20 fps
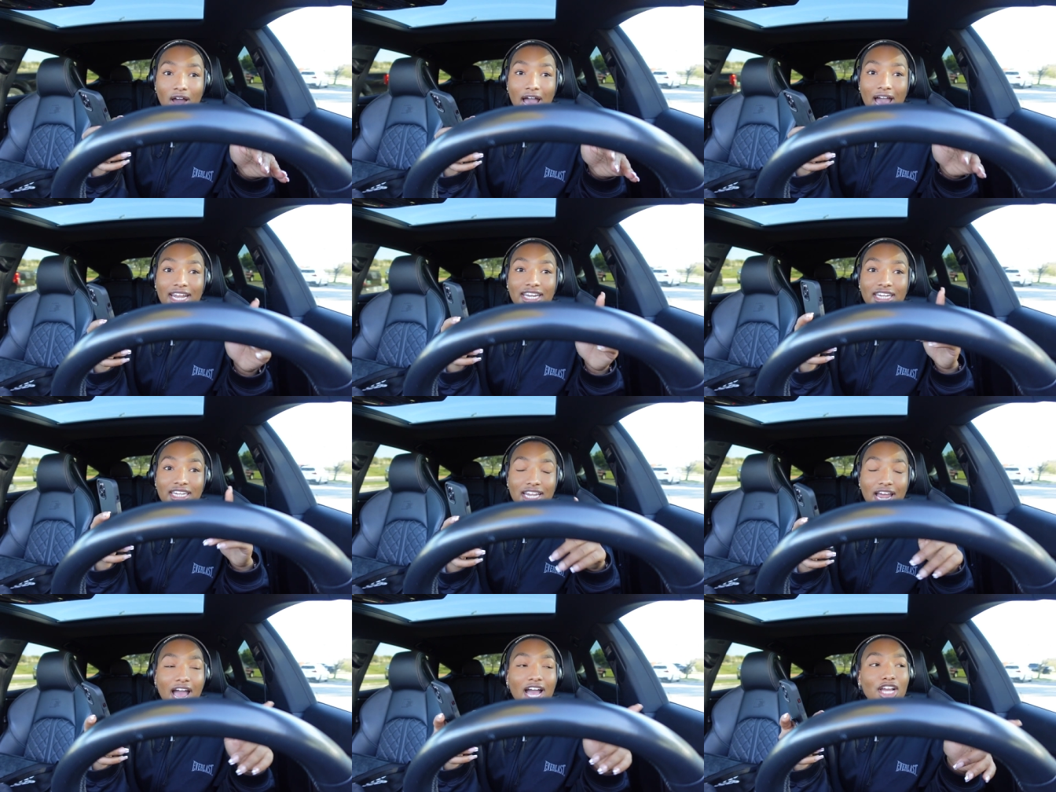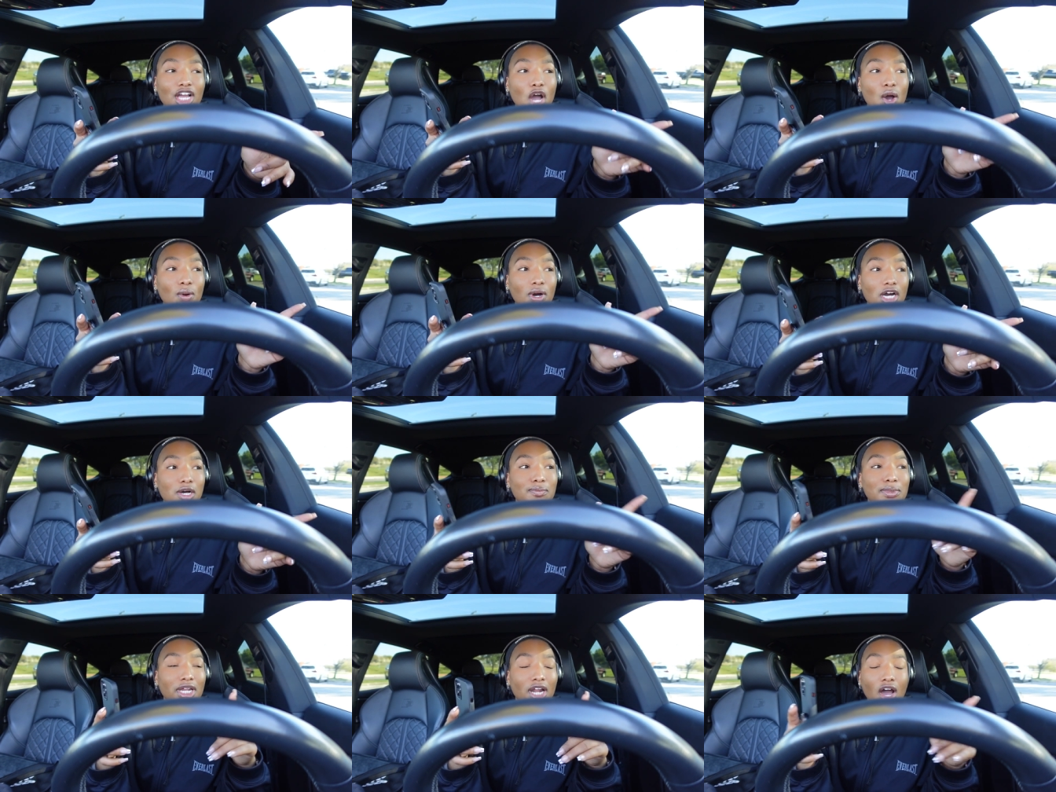I did not go
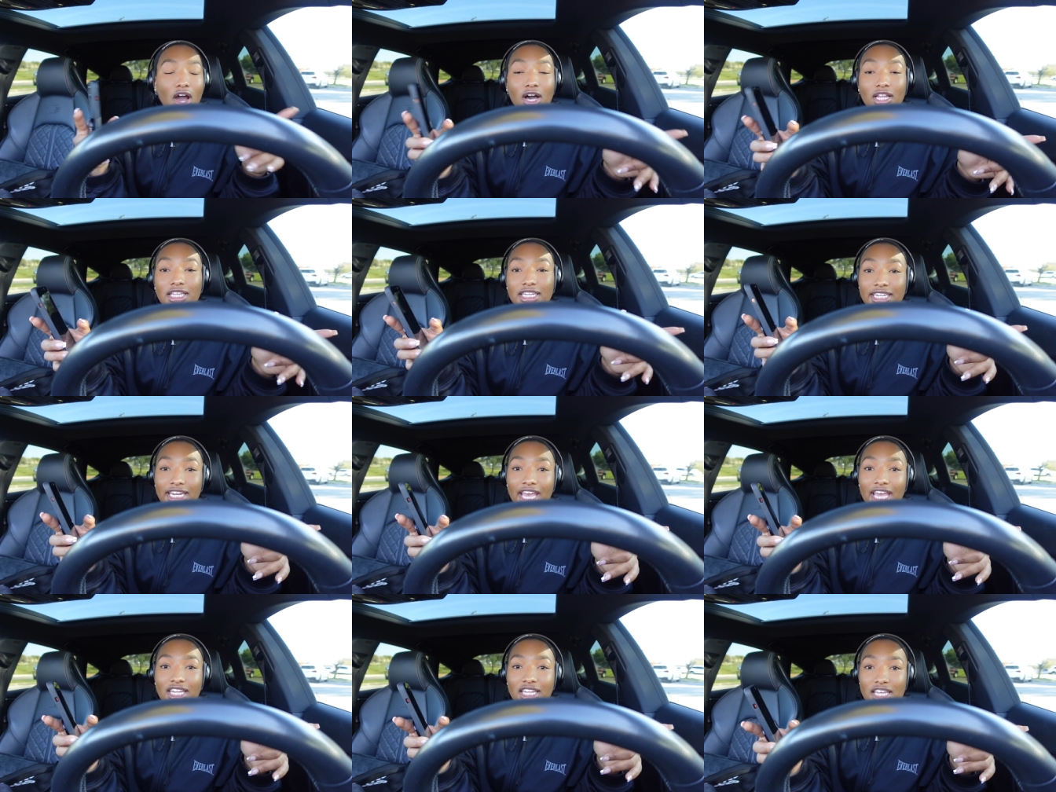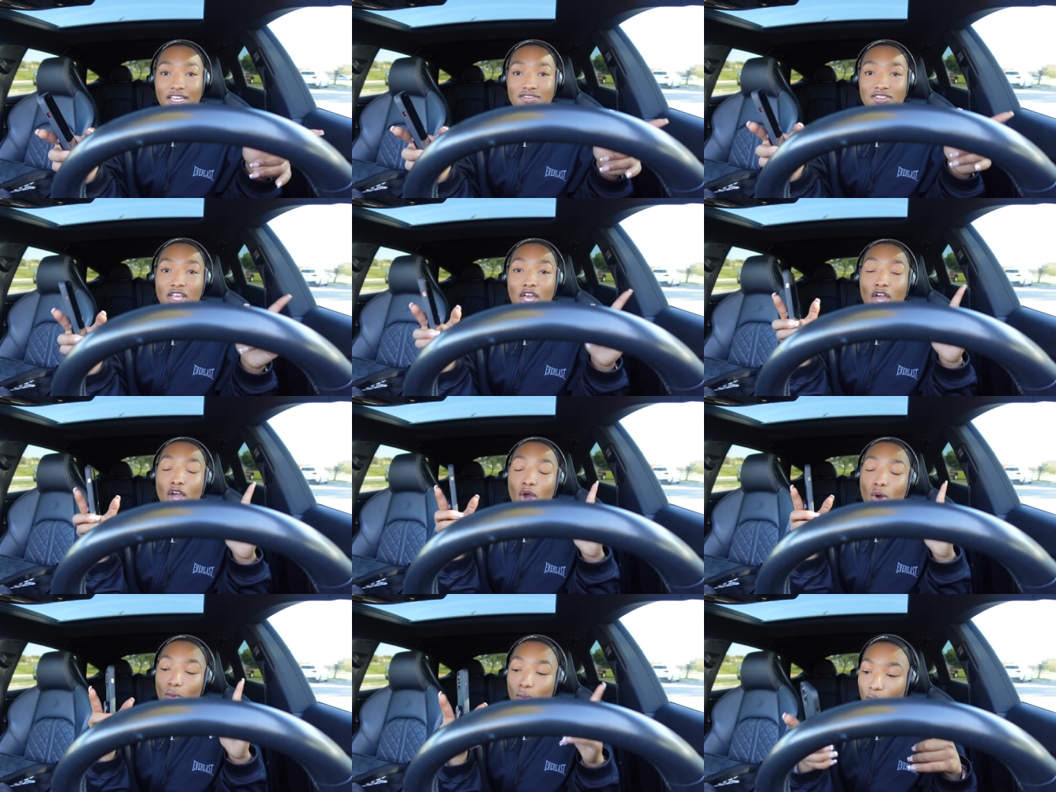up at all in deadlifts,
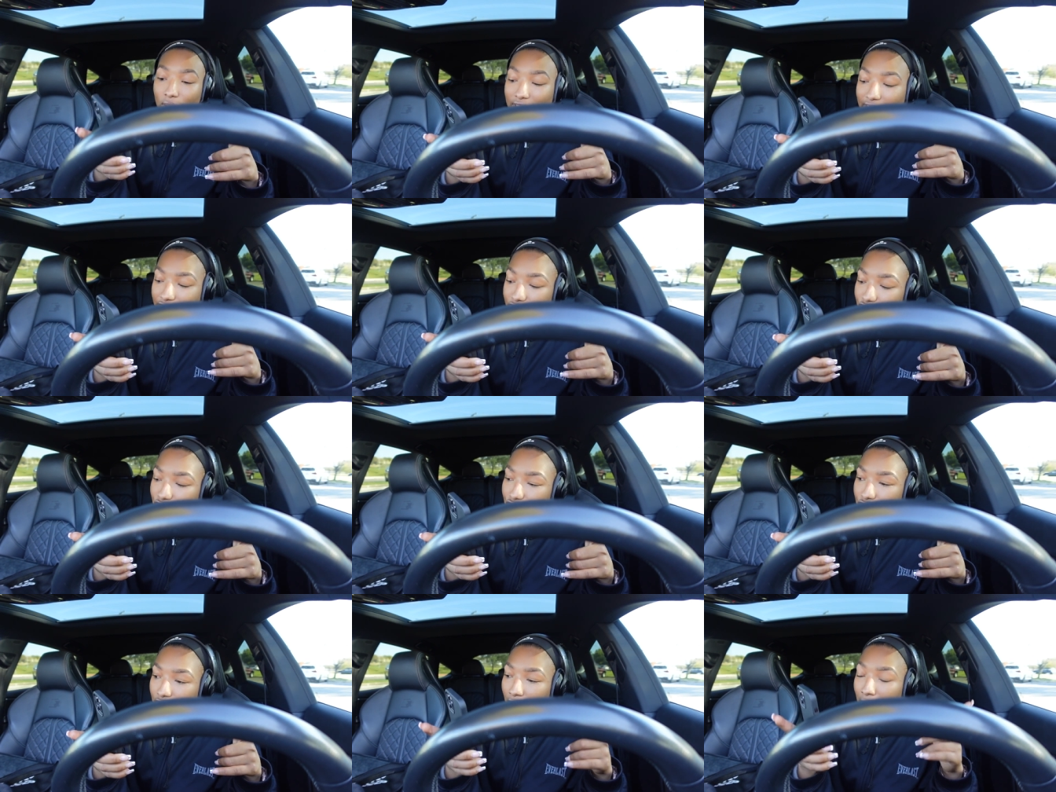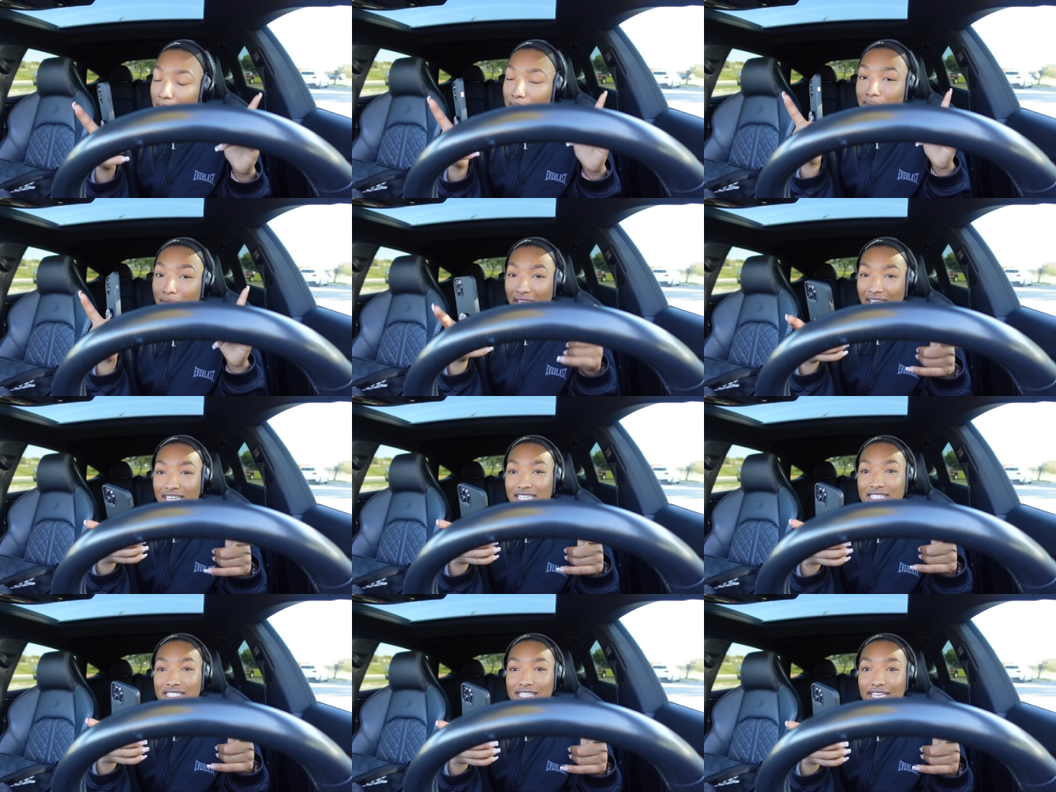which
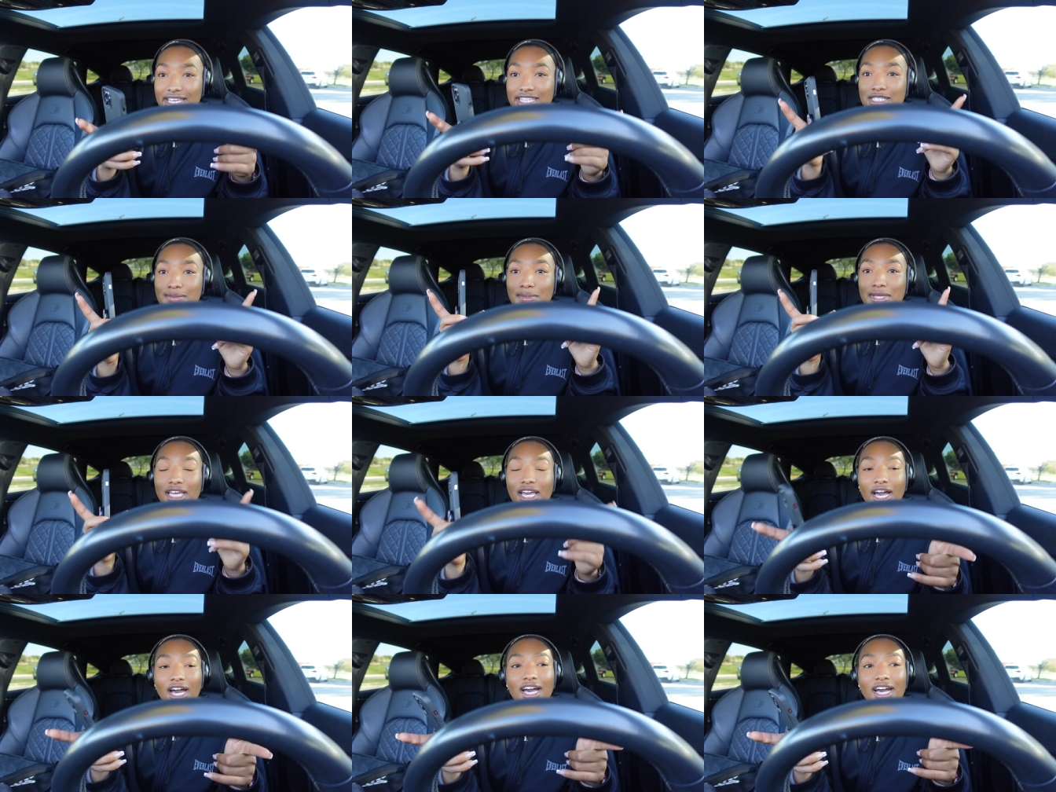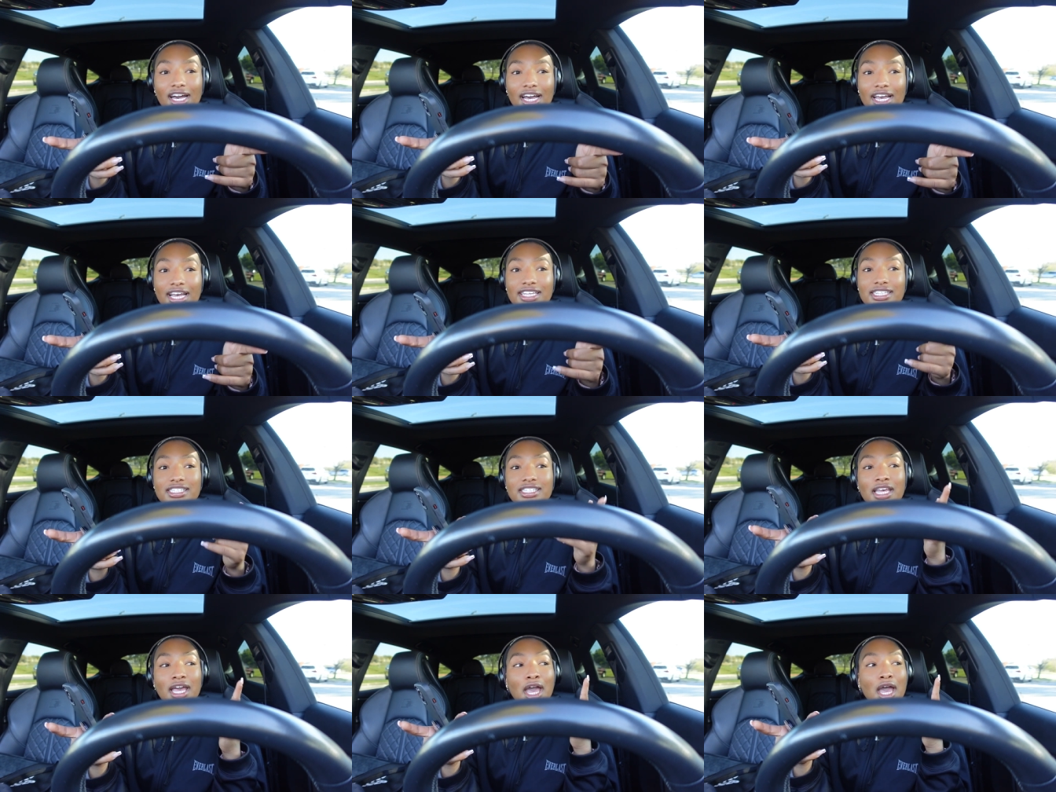makes sense
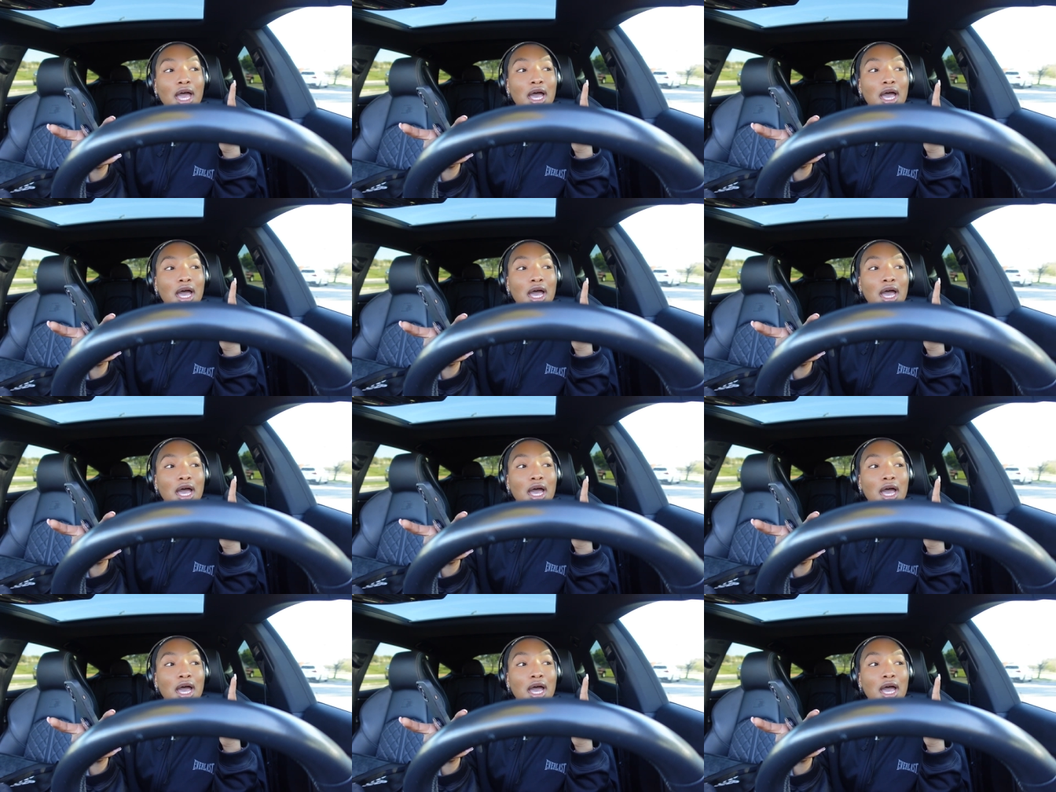because,